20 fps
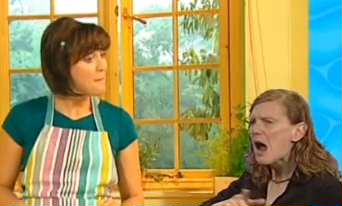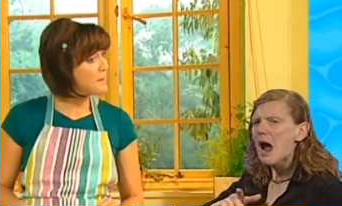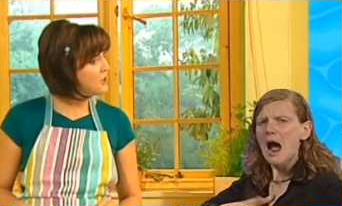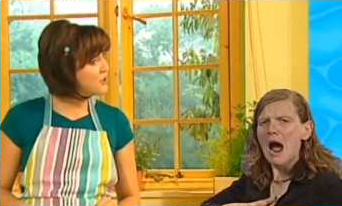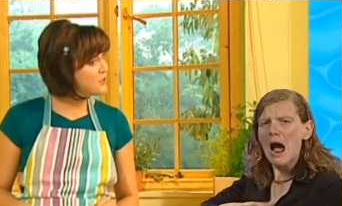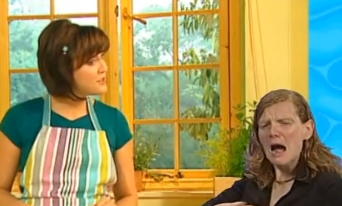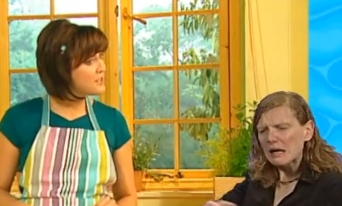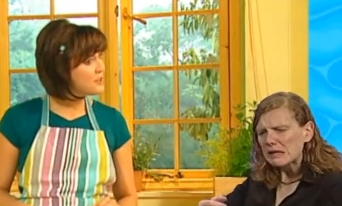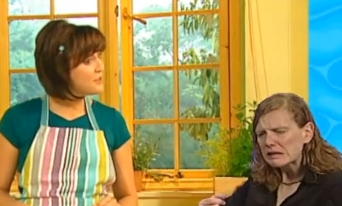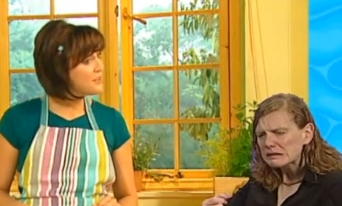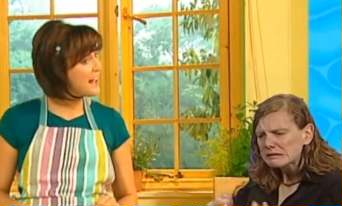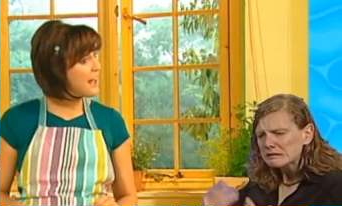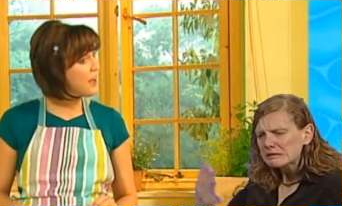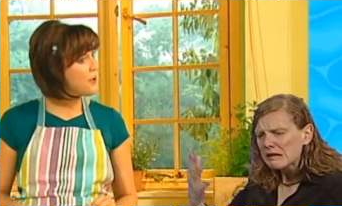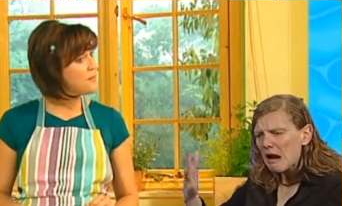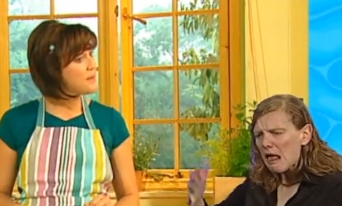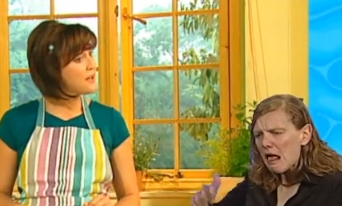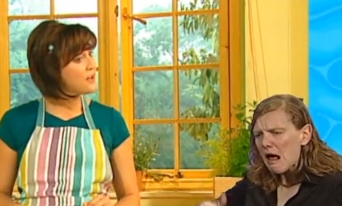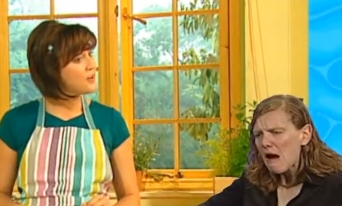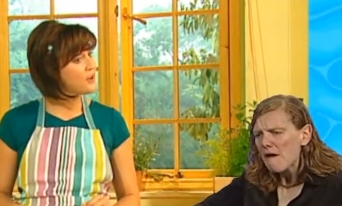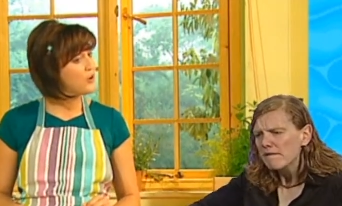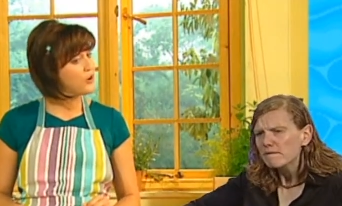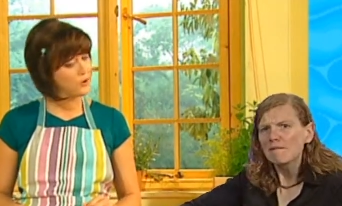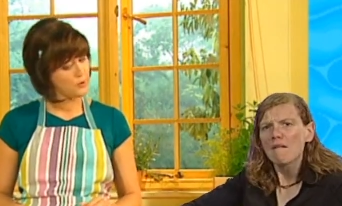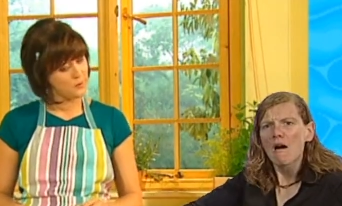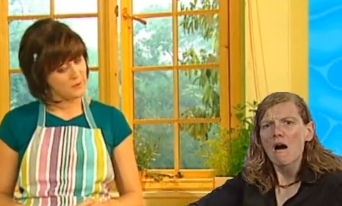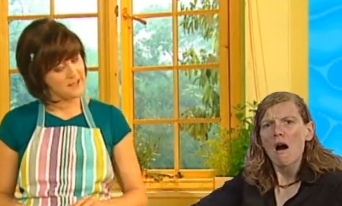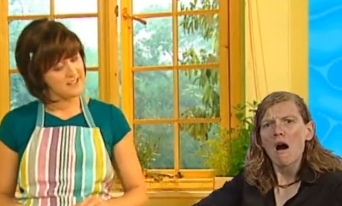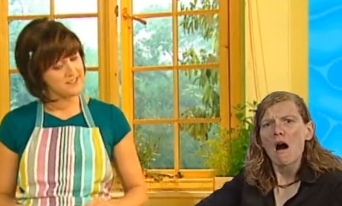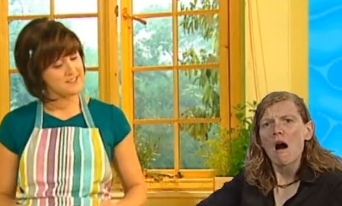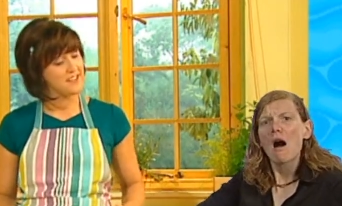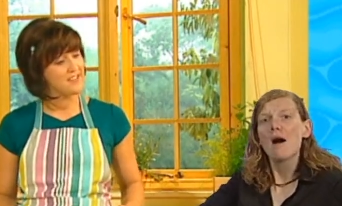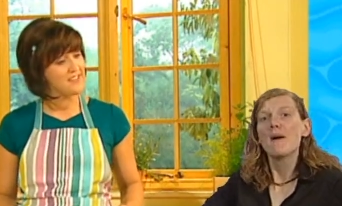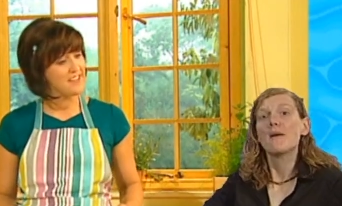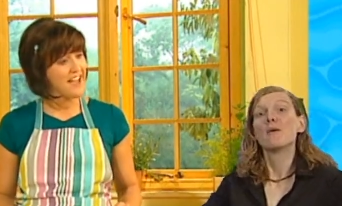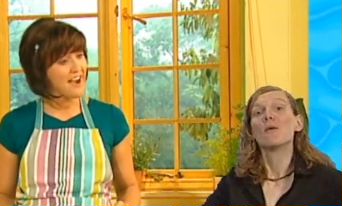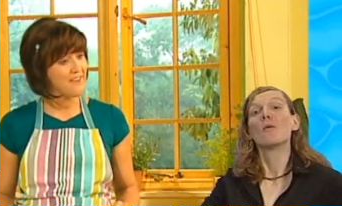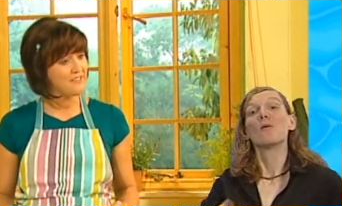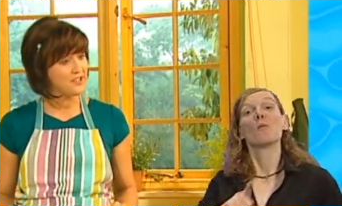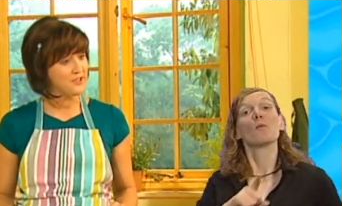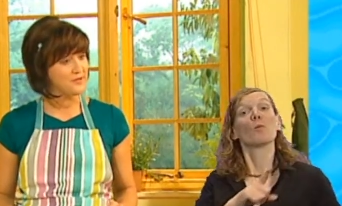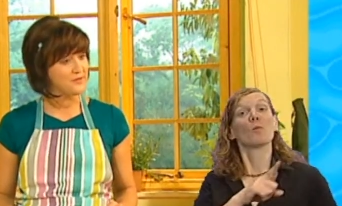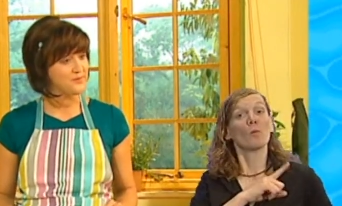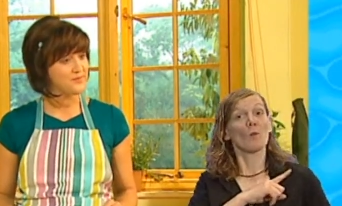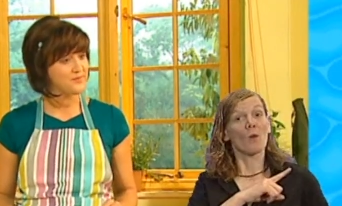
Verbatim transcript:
Speaker 1: Because it'll help it cook when it's in the oven.